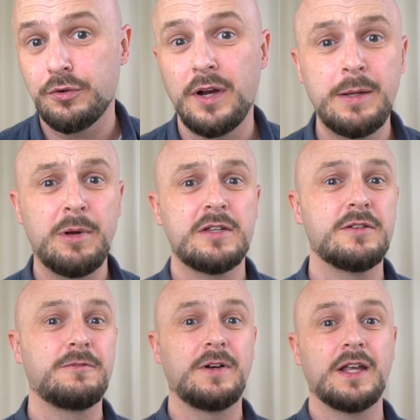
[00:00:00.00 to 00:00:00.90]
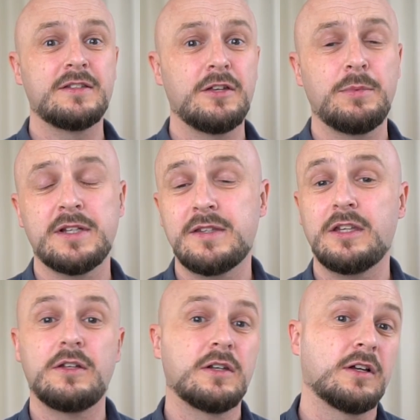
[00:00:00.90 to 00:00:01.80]
or any personal finance topics that
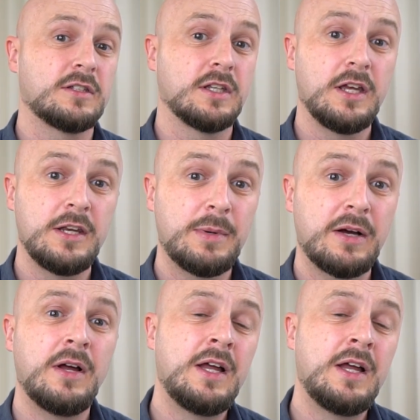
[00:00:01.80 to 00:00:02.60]
you'd like to learn about,